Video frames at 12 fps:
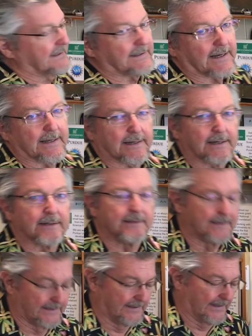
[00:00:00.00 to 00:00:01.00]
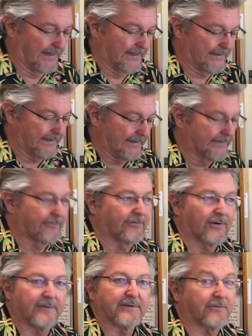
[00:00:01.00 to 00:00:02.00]
antenna. It's
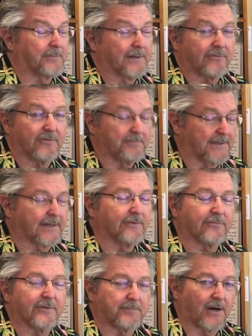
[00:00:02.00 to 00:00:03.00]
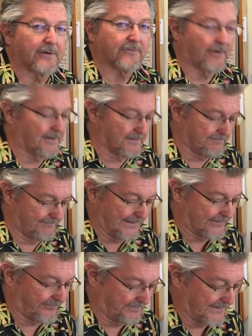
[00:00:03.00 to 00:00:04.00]
sort of expensive because the parts are
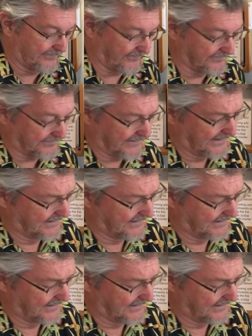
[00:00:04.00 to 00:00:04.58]
expensive.